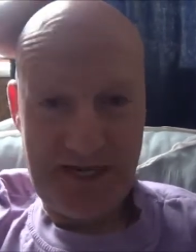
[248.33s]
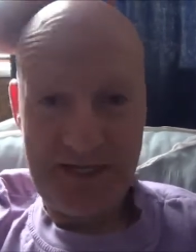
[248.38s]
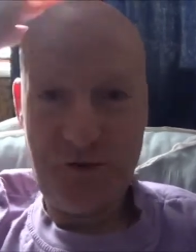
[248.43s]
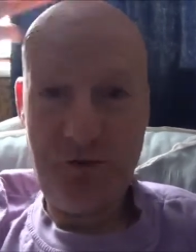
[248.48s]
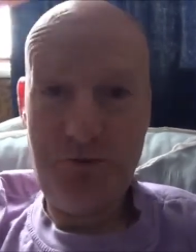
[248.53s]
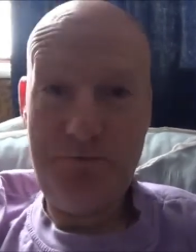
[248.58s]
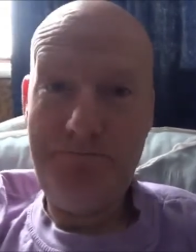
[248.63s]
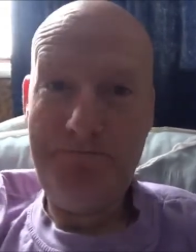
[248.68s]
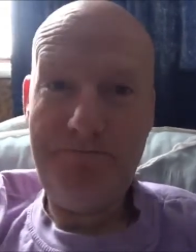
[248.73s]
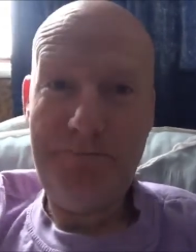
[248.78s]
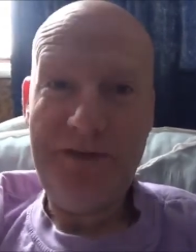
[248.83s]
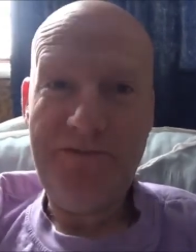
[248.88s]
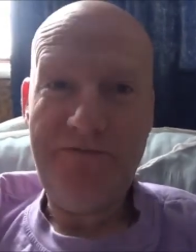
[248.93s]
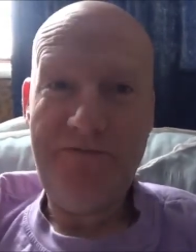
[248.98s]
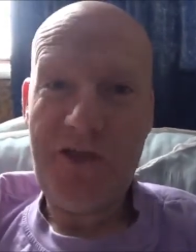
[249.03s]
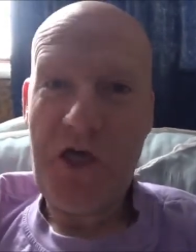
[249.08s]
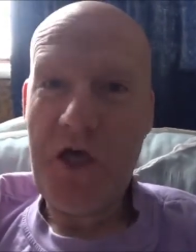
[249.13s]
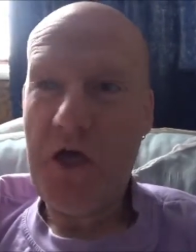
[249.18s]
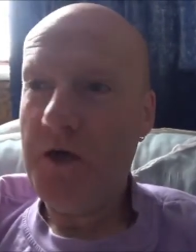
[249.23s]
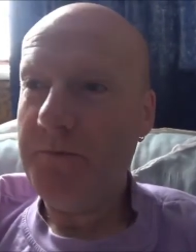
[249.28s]
I could
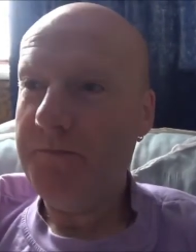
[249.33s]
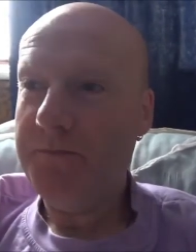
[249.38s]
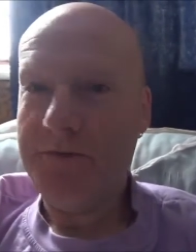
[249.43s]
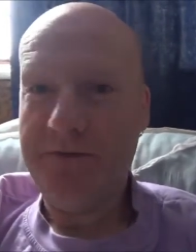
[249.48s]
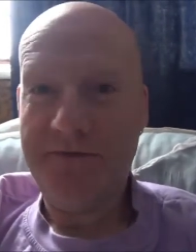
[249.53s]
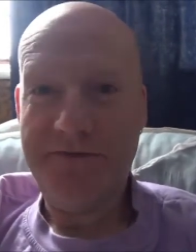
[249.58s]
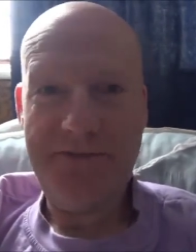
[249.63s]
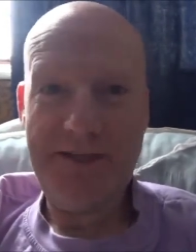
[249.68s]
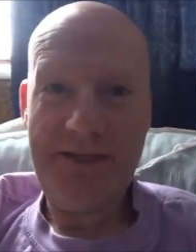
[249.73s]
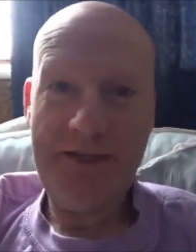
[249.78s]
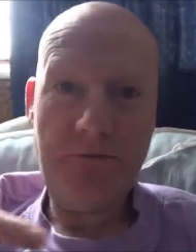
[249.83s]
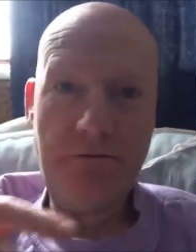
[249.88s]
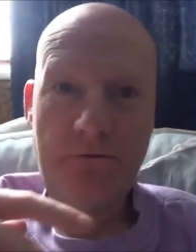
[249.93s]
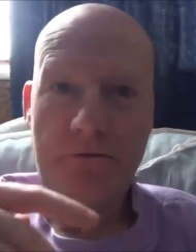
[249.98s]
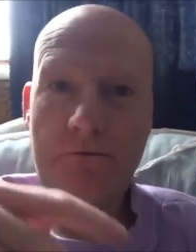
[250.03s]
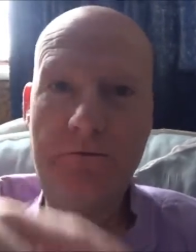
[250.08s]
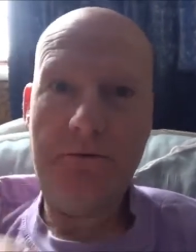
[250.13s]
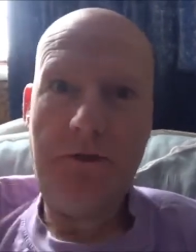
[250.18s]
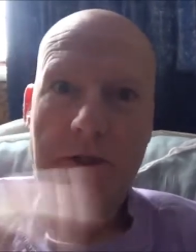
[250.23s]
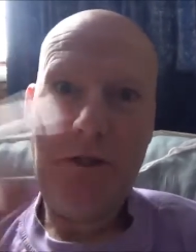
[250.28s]
beef it up and say,
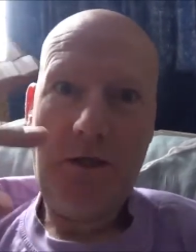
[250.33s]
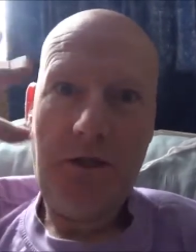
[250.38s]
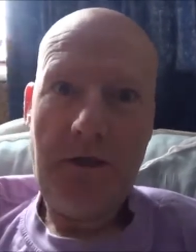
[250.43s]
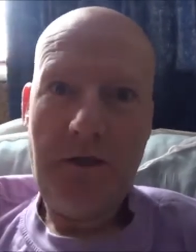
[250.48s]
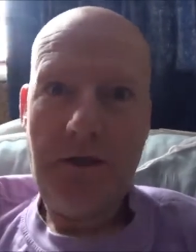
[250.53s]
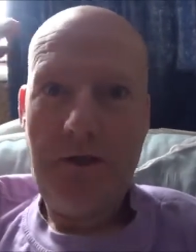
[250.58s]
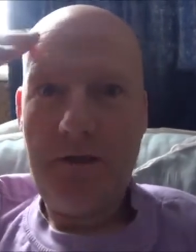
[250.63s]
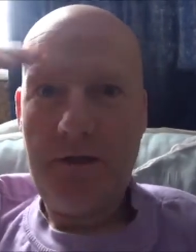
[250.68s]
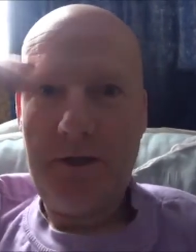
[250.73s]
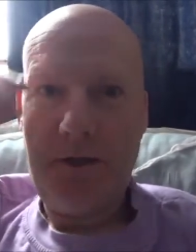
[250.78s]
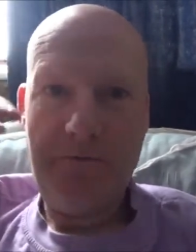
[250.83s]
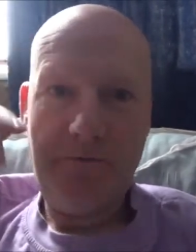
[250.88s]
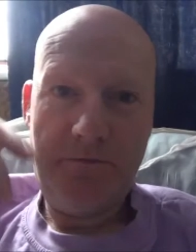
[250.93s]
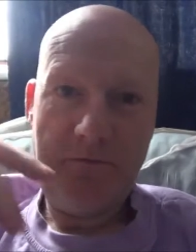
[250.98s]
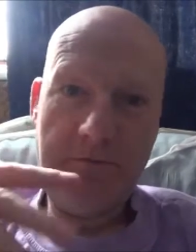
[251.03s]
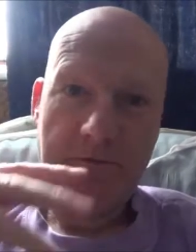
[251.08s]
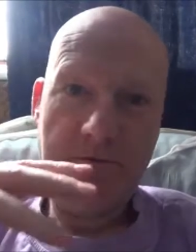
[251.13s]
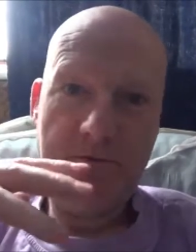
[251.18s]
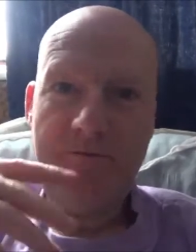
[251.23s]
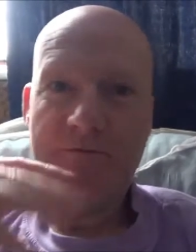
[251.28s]
oh,
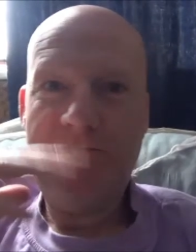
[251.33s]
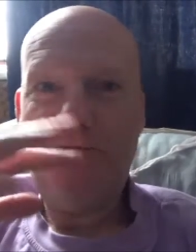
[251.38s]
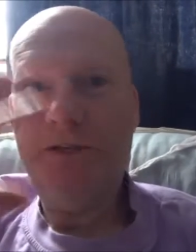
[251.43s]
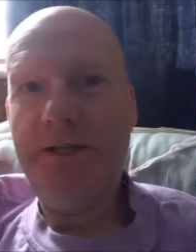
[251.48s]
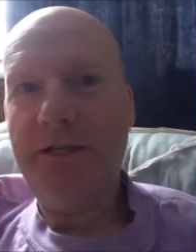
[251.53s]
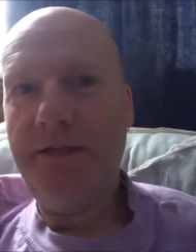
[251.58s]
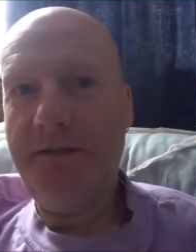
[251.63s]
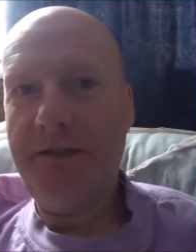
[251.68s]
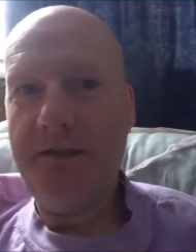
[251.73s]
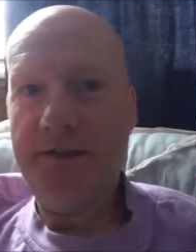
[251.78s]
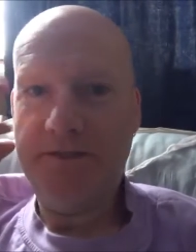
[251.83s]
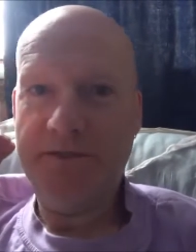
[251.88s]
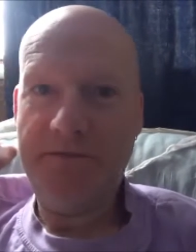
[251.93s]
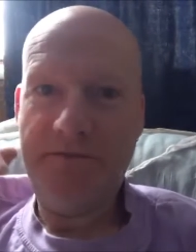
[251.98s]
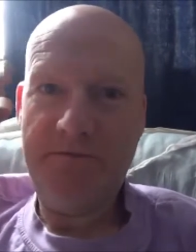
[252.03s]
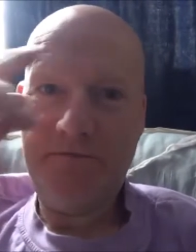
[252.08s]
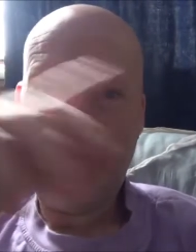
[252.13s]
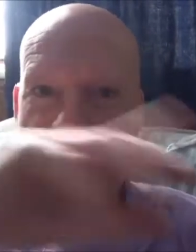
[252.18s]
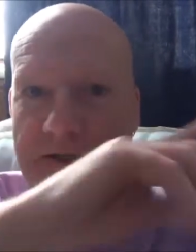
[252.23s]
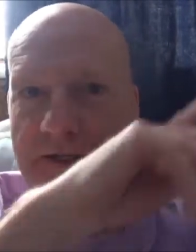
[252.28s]
I'm, oh, I'm feeling
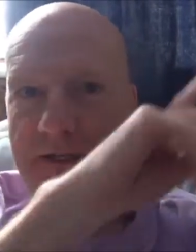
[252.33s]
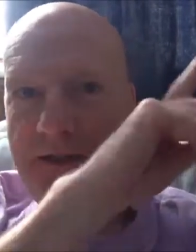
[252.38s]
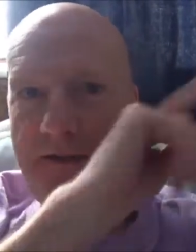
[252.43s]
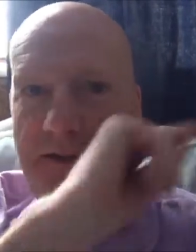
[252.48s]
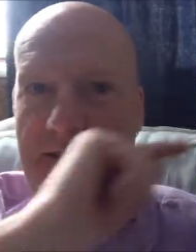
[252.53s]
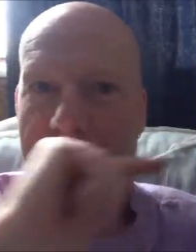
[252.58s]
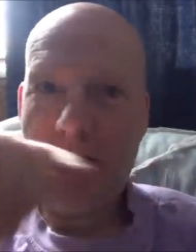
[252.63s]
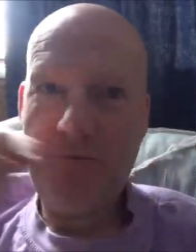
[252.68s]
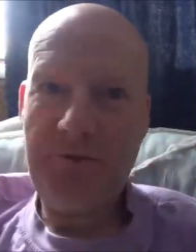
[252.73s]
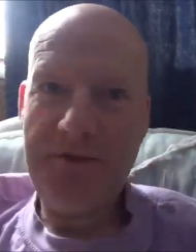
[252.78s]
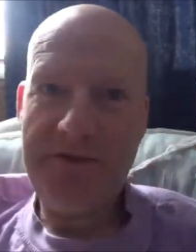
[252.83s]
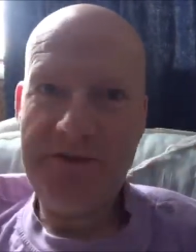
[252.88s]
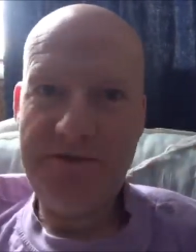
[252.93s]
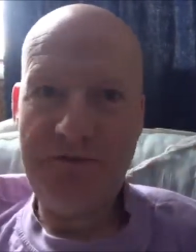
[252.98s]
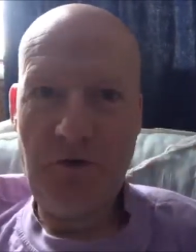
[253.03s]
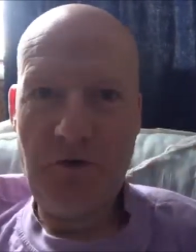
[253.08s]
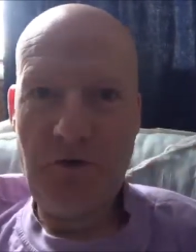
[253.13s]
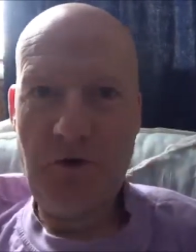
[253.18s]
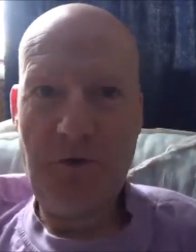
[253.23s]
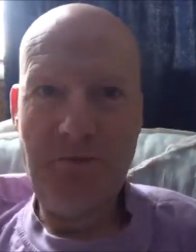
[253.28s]
this and feeling that when
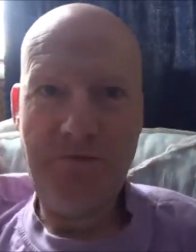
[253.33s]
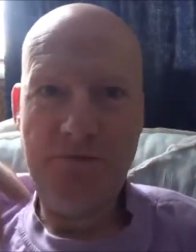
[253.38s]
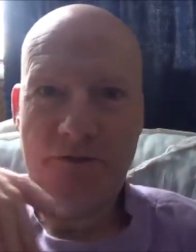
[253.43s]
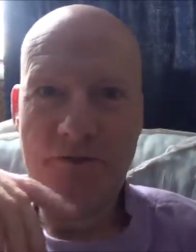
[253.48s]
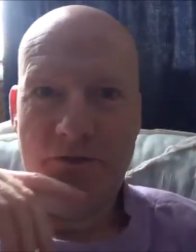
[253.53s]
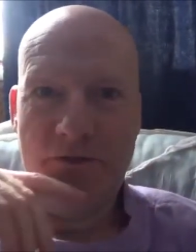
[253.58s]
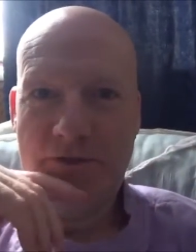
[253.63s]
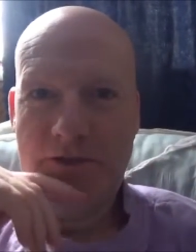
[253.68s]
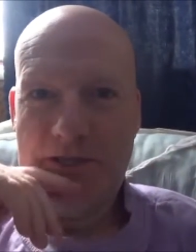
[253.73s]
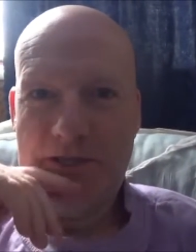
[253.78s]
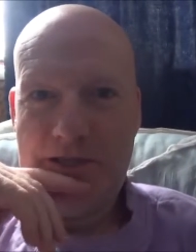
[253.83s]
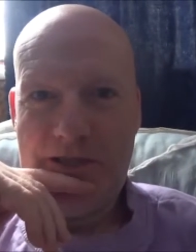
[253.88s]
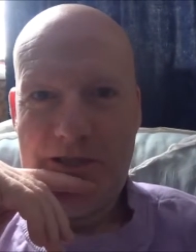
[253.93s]
these orbs, uh,